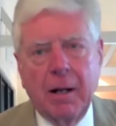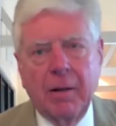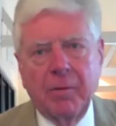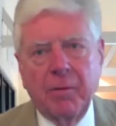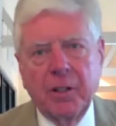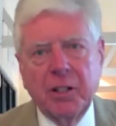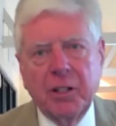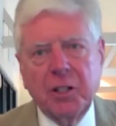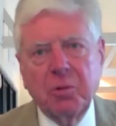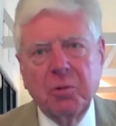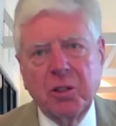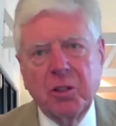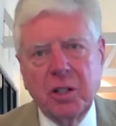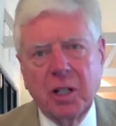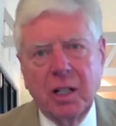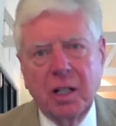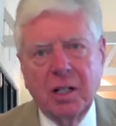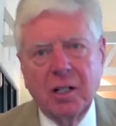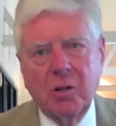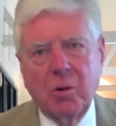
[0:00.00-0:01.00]
Uh, this was
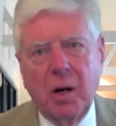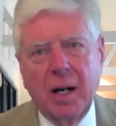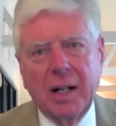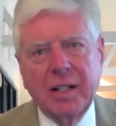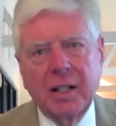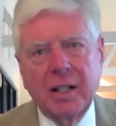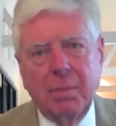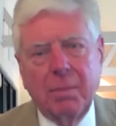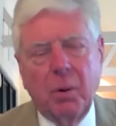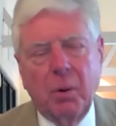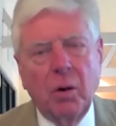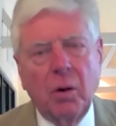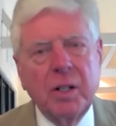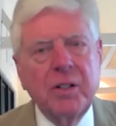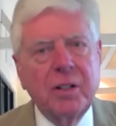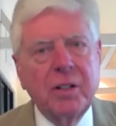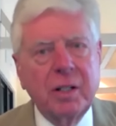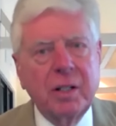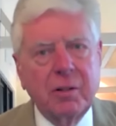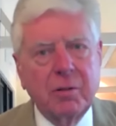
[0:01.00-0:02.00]
uh, quite a
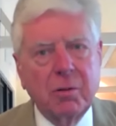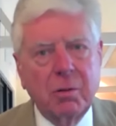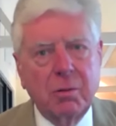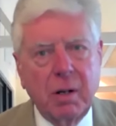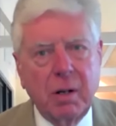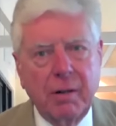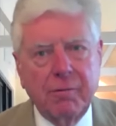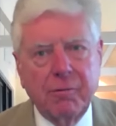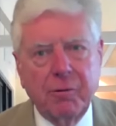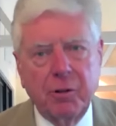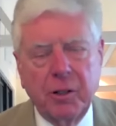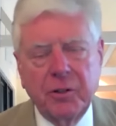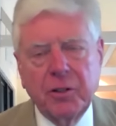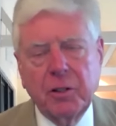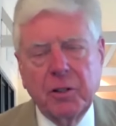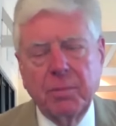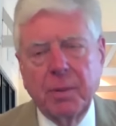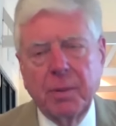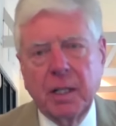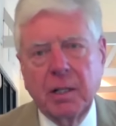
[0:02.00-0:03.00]
pointed
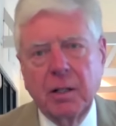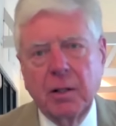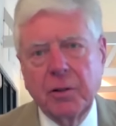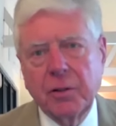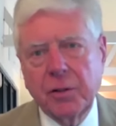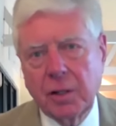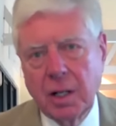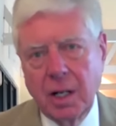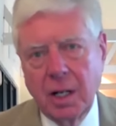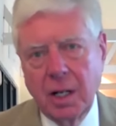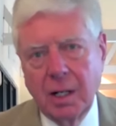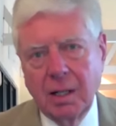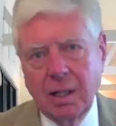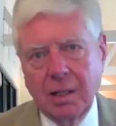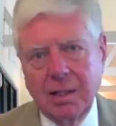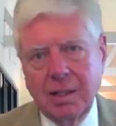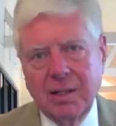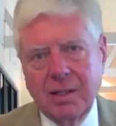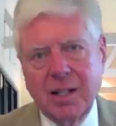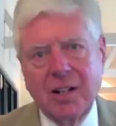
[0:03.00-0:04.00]
reference because
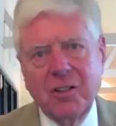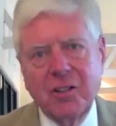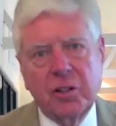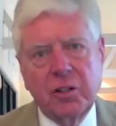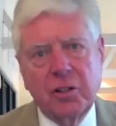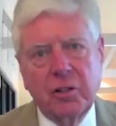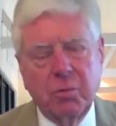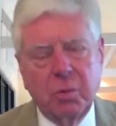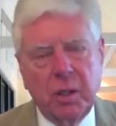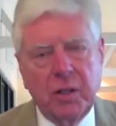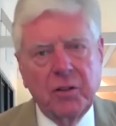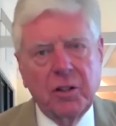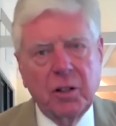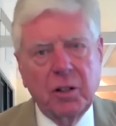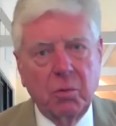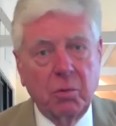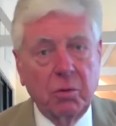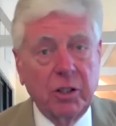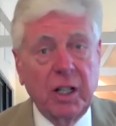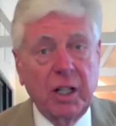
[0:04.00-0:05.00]
the Duchess of
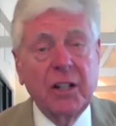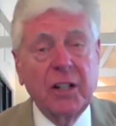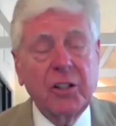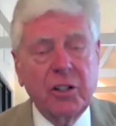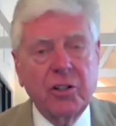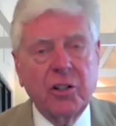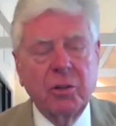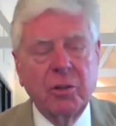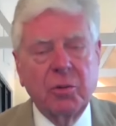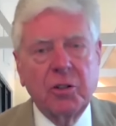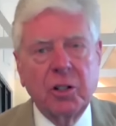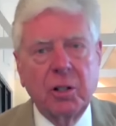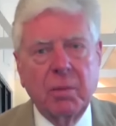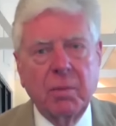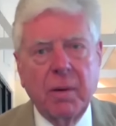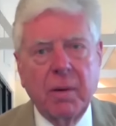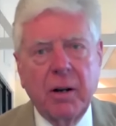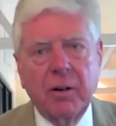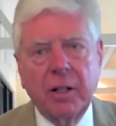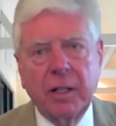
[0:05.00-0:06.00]
Windsor, yes, she was an
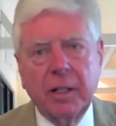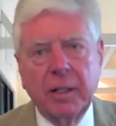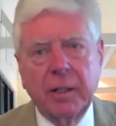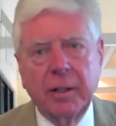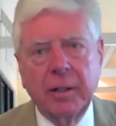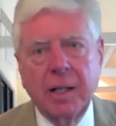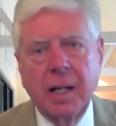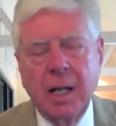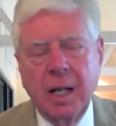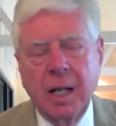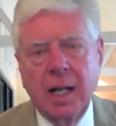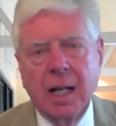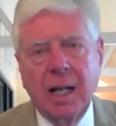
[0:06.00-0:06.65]
American,